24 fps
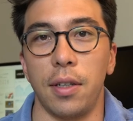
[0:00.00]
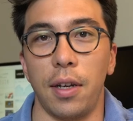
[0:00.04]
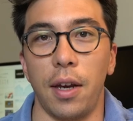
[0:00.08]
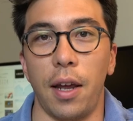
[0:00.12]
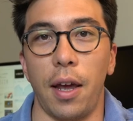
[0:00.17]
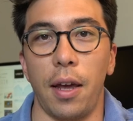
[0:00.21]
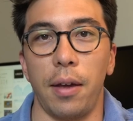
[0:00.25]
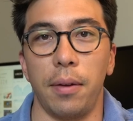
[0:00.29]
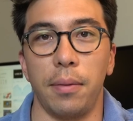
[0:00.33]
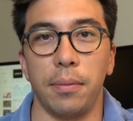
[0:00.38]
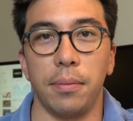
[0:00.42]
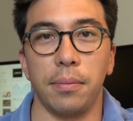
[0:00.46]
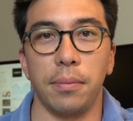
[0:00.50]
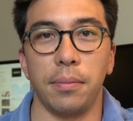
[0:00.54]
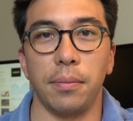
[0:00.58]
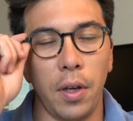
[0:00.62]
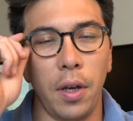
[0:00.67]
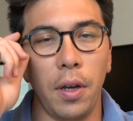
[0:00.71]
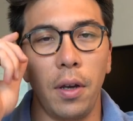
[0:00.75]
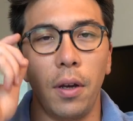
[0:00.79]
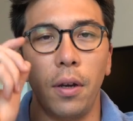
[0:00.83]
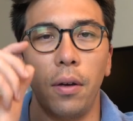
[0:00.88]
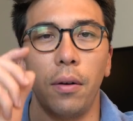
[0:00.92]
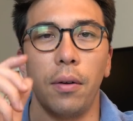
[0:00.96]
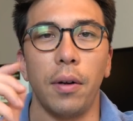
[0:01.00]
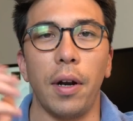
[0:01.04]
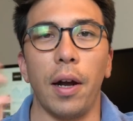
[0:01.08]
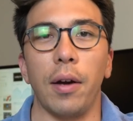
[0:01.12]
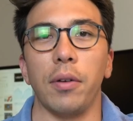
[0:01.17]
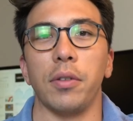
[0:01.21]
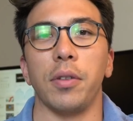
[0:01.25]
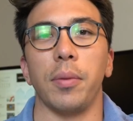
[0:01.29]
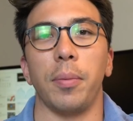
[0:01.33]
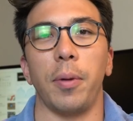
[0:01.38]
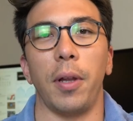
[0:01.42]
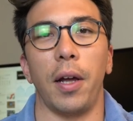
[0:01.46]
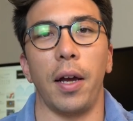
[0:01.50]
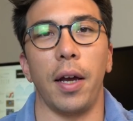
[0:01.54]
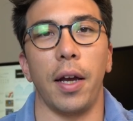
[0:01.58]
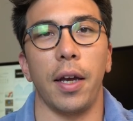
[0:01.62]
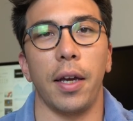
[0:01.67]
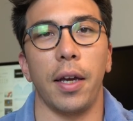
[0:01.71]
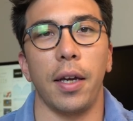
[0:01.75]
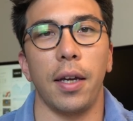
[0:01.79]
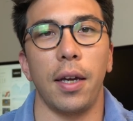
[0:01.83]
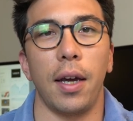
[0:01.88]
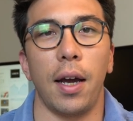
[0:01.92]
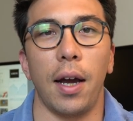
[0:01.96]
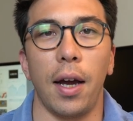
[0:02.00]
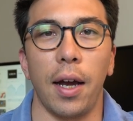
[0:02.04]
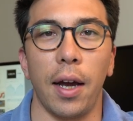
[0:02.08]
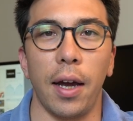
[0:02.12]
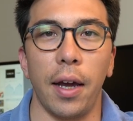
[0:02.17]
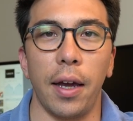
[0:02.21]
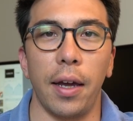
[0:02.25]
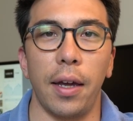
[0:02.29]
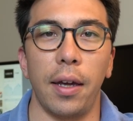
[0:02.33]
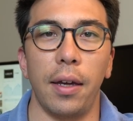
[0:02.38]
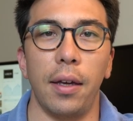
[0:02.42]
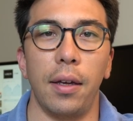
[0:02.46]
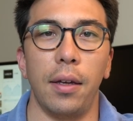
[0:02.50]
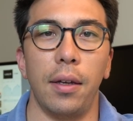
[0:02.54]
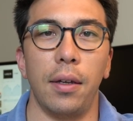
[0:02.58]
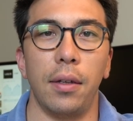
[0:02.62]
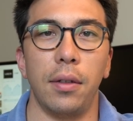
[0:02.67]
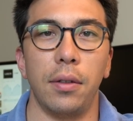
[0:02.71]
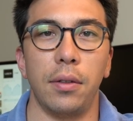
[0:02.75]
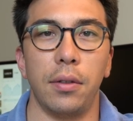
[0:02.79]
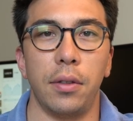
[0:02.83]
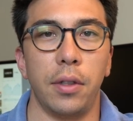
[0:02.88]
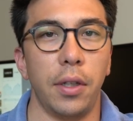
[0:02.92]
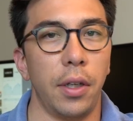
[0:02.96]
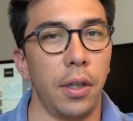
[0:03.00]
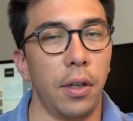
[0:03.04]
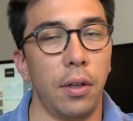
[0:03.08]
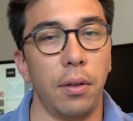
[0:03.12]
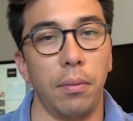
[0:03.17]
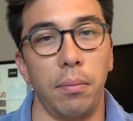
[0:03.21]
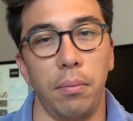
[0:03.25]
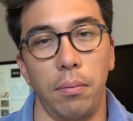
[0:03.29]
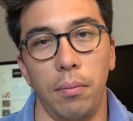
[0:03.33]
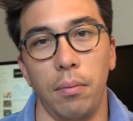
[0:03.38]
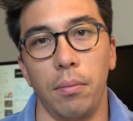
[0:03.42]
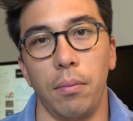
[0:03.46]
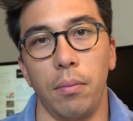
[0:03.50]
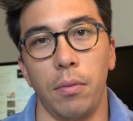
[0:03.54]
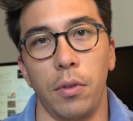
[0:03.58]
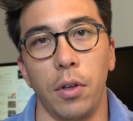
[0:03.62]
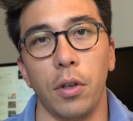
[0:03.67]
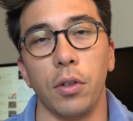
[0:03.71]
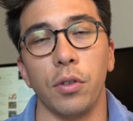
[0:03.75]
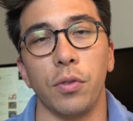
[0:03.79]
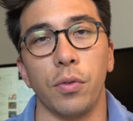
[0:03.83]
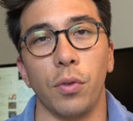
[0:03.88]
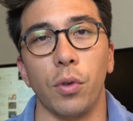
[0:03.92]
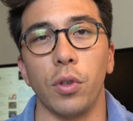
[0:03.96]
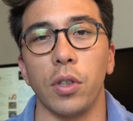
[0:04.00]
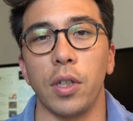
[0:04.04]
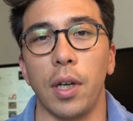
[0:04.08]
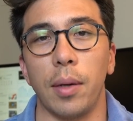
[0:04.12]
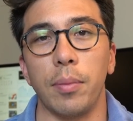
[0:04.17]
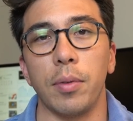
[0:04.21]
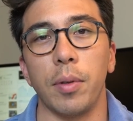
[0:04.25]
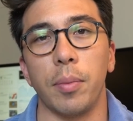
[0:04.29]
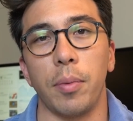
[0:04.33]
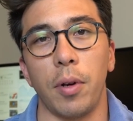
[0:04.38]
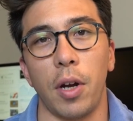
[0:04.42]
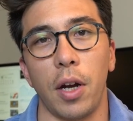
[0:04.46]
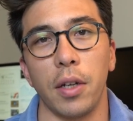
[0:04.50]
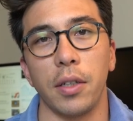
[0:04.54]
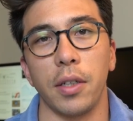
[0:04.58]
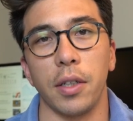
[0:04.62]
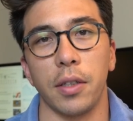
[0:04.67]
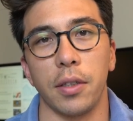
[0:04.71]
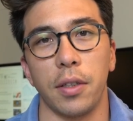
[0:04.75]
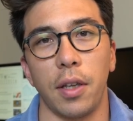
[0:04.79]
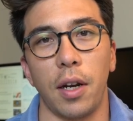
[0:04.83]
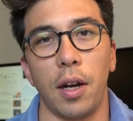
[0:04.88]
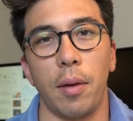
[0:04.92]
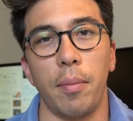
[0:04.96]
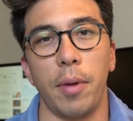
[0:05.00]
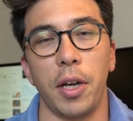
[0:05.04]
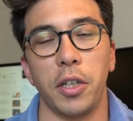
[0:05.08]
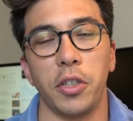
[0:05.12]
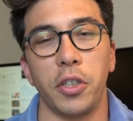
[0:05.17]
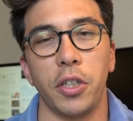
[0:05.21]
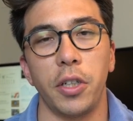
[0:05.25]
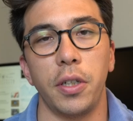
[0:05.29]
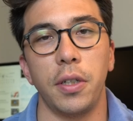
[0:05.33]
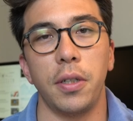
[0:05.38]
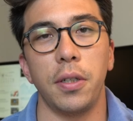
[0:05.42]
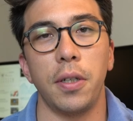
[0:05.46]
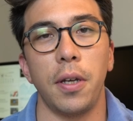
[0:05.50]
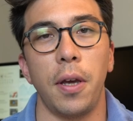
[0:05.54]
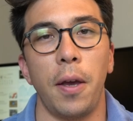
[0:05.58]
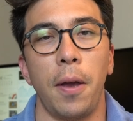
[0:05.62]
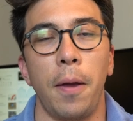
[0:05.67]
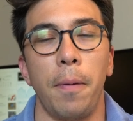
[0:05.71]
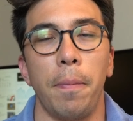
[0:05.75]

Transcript: today. When I was applying, I did those four types of projects that I mentioned,